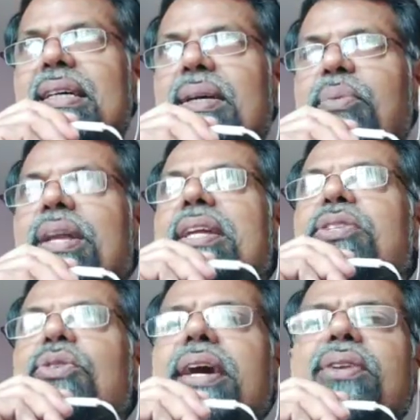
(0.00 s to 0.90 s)
when I
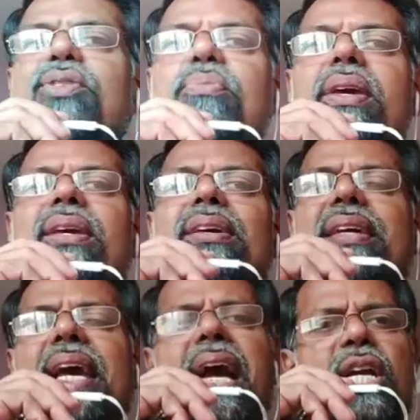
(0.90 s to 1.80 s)
try to make a
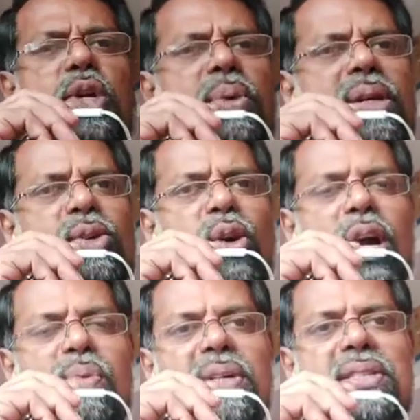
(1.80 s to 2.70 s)
casual
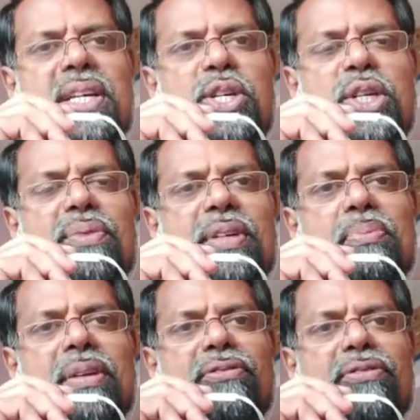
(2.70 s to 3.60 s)
conversation with
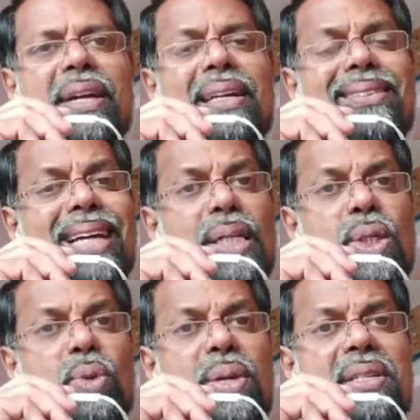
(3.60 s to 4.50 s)
my friend
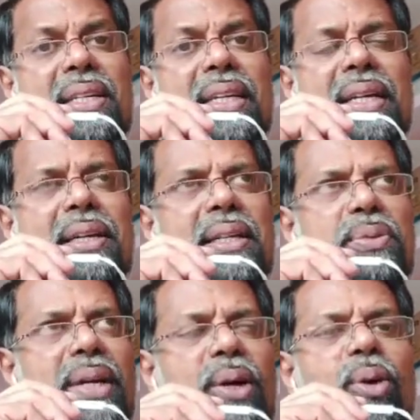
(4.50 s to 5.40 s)
continuously in English,
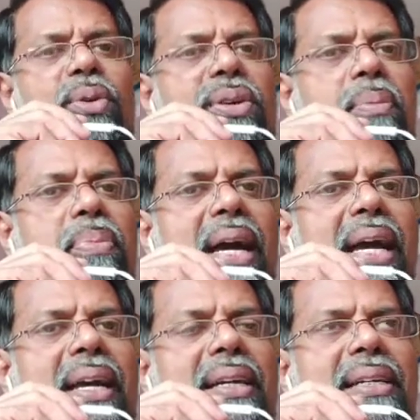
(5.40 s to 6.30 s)
when I go to a
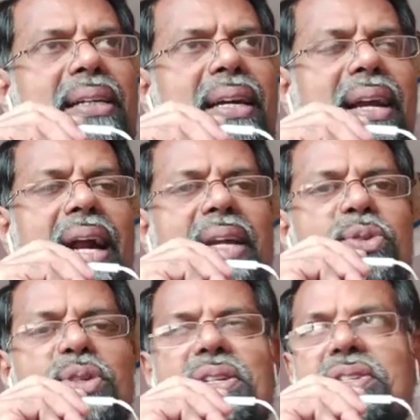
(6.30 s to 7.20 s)
bank and had to
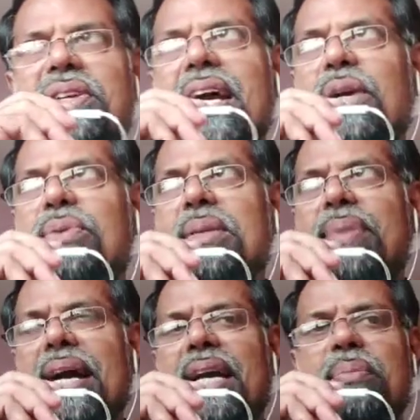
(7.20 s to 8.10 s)
interact with the
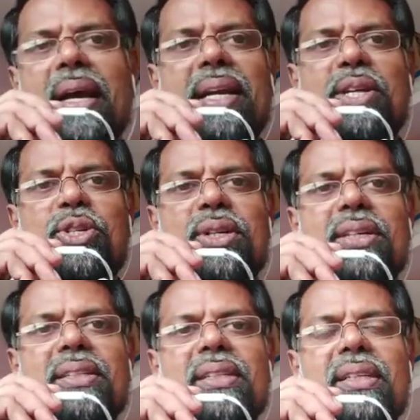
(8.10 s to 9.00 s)
bank manager,
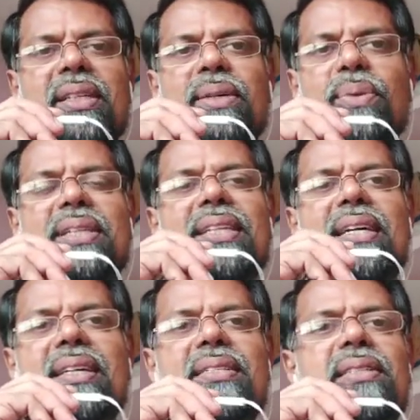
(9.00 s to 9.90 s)
when there
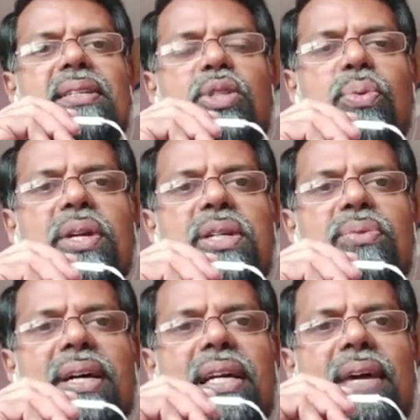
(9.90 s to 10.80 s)
is a situation
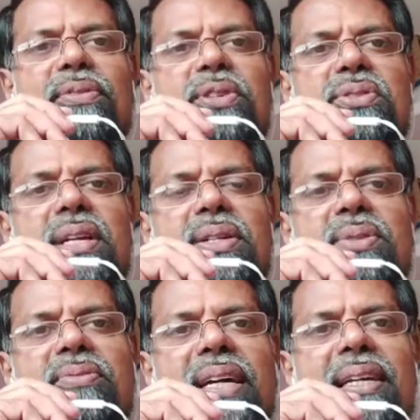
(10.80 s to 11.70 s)
where I have to stick
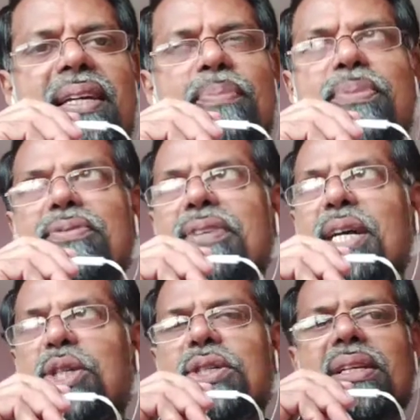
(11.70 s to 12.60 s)
to only
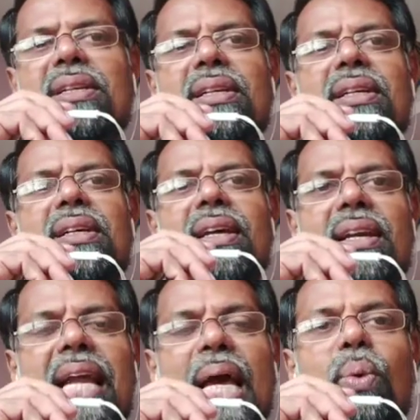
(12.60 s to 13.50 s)
professional
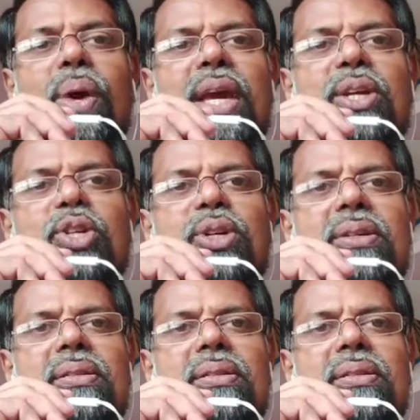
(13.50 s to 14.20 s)
language,